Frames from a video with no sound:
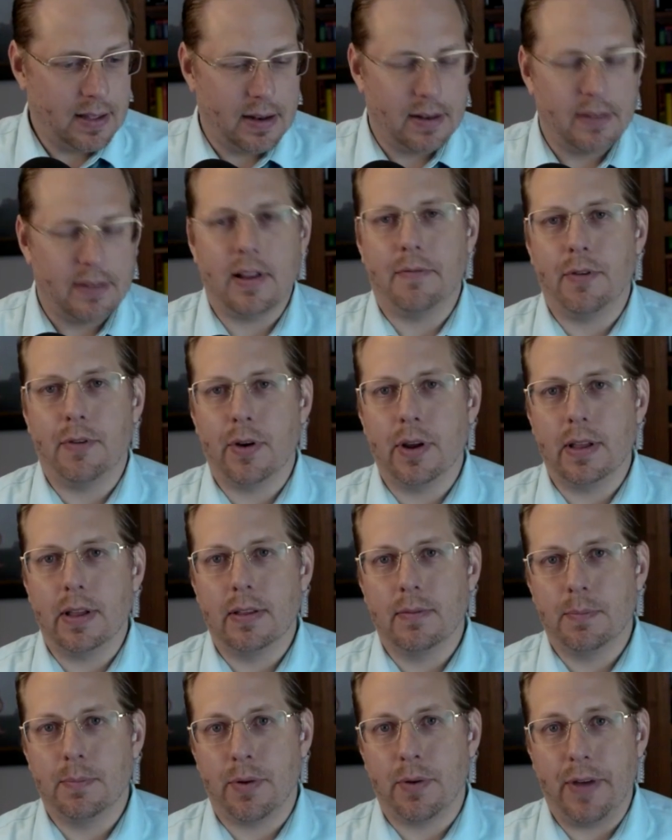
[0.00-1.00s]
not very
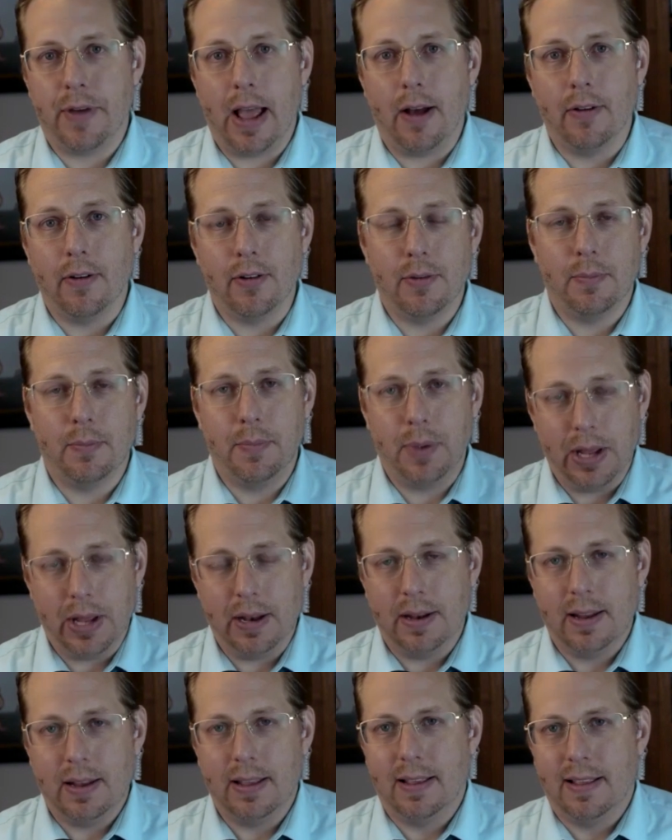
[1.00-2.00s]
profound,
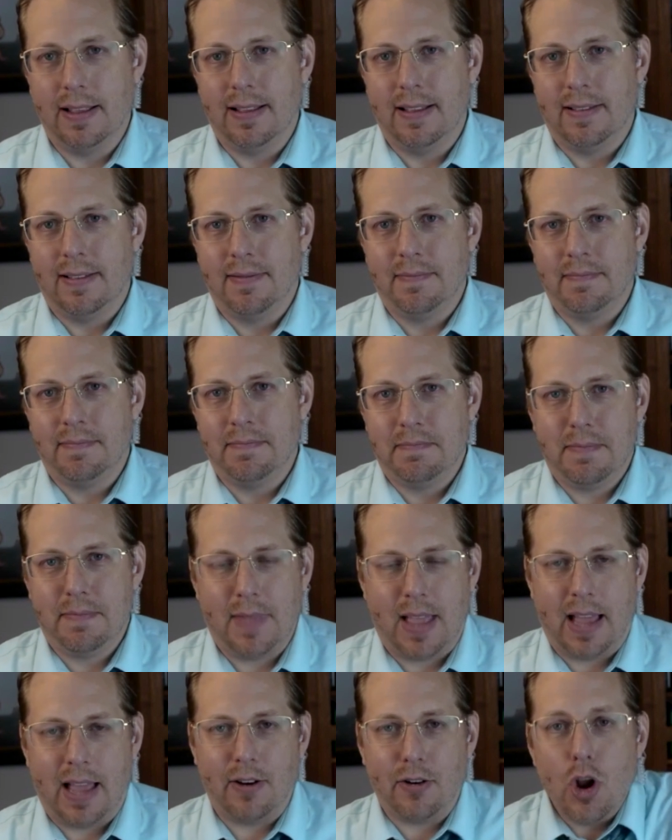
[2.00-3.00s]
but
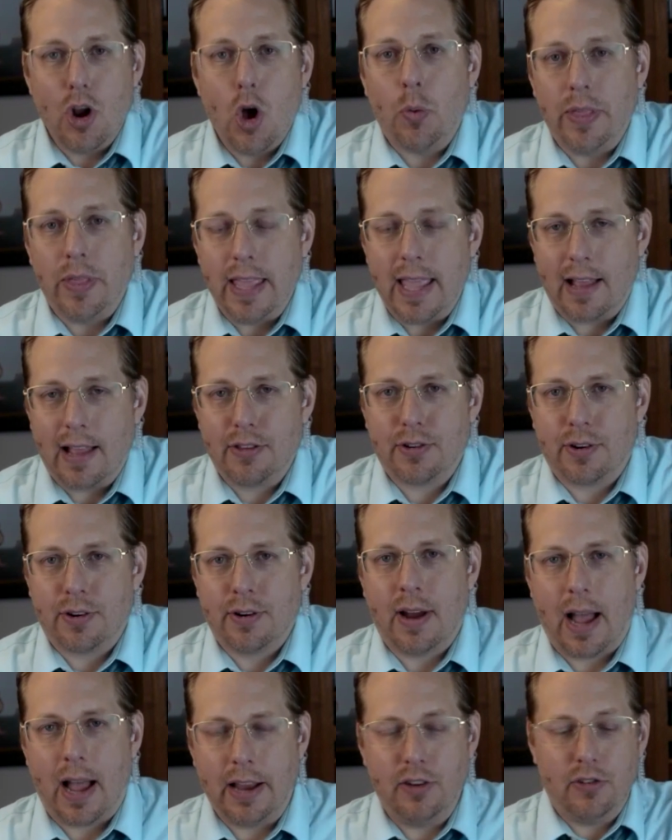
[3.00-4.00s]
I don't know the
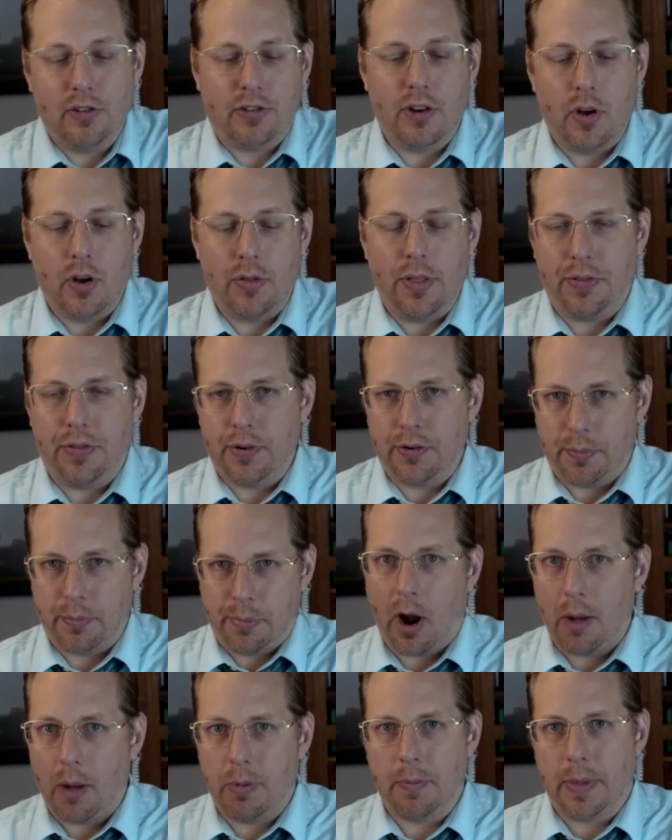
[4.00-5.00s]
answer. I just know that there's a
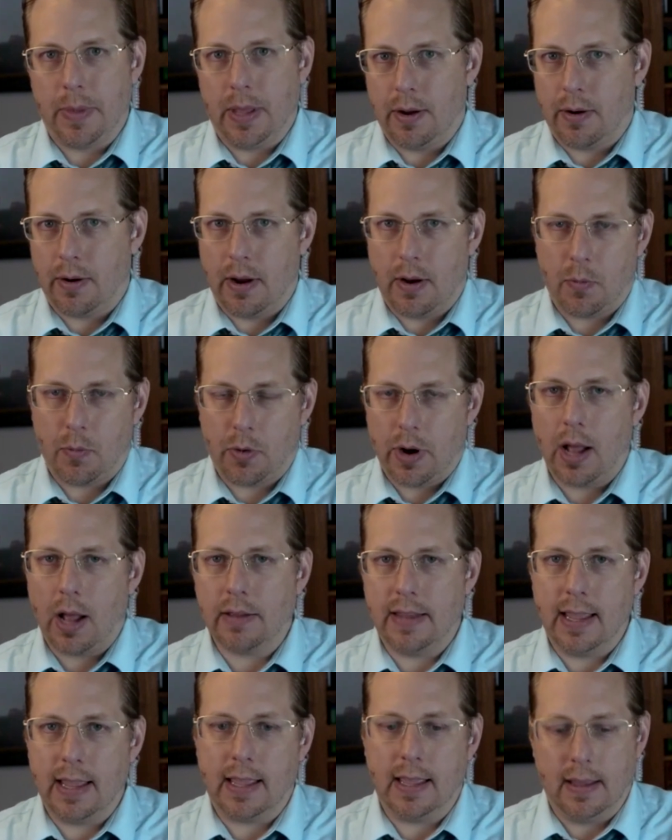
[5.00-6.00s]
problem here and we're not
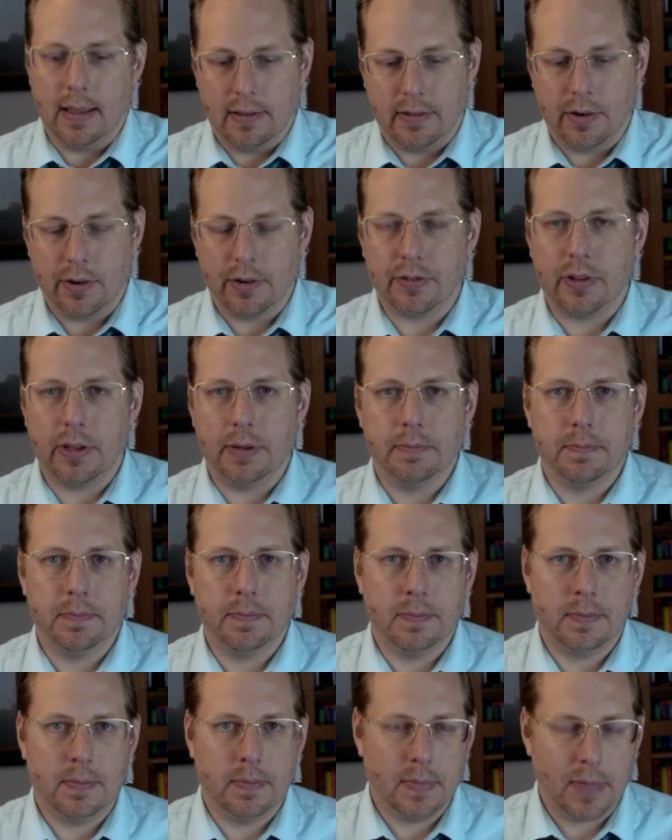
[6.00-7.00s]
taking it seriously.
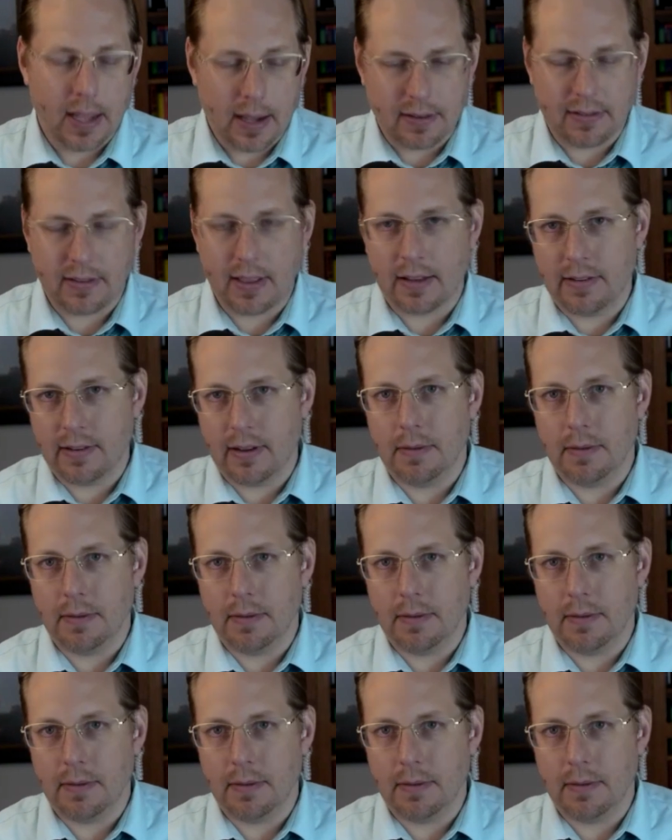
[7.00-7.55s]
I guess that's it.